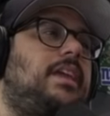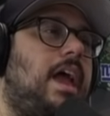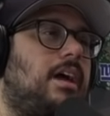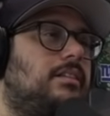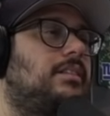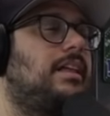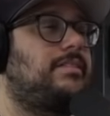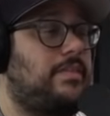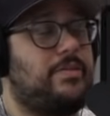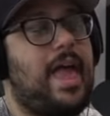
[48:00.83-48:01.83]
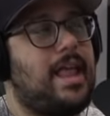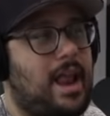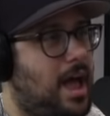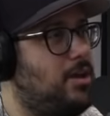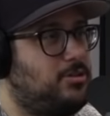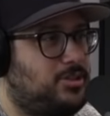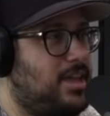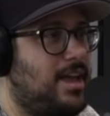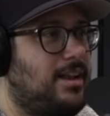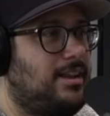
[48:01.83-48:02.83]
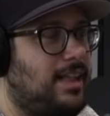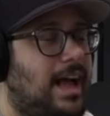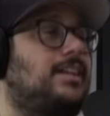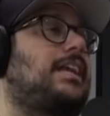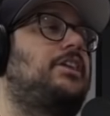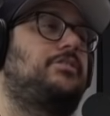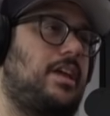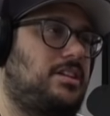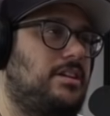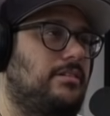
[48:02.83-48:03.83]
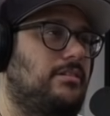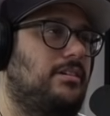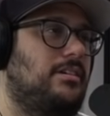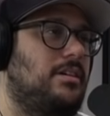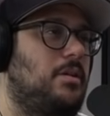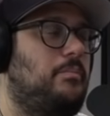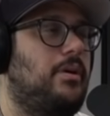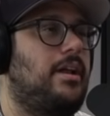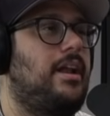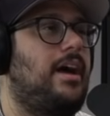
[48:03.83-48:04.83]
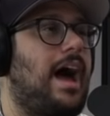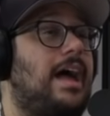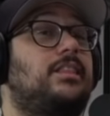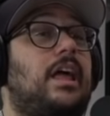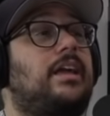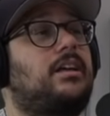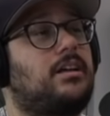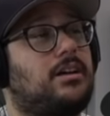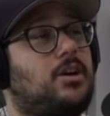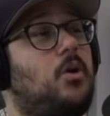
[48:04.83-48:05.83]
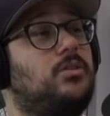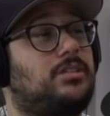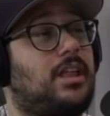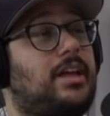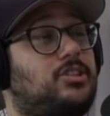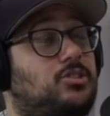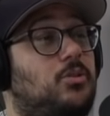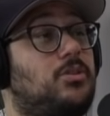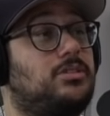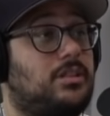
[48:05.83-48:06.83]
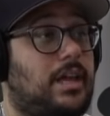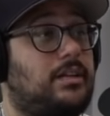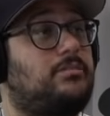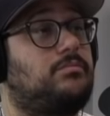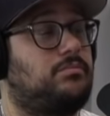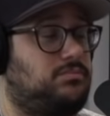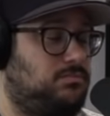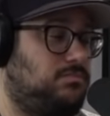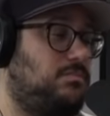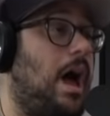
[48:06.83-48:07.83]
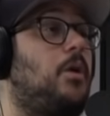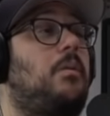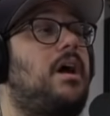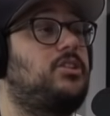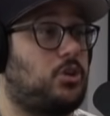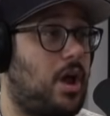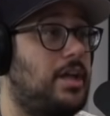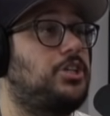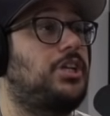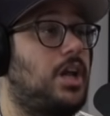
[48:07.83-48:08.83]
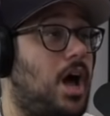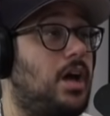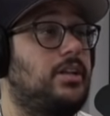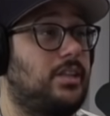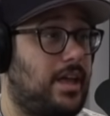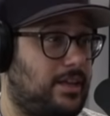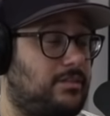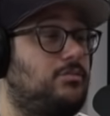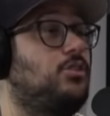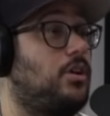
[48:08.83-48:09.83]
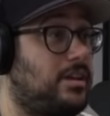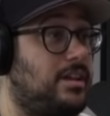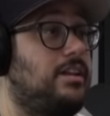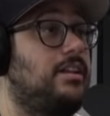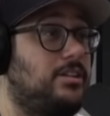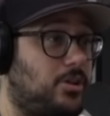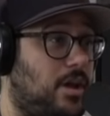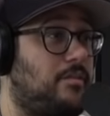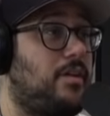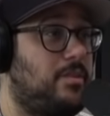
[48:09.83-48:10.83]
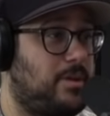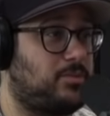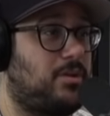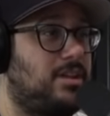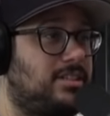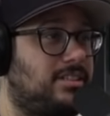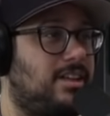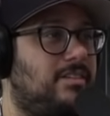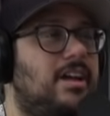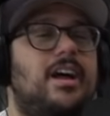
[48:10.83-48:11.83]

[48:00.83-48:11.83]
Yeah, that I understand because I do that too. But I like going to like stores and like I don't mind trying shit on and like looking and trying to find the best price and stuff.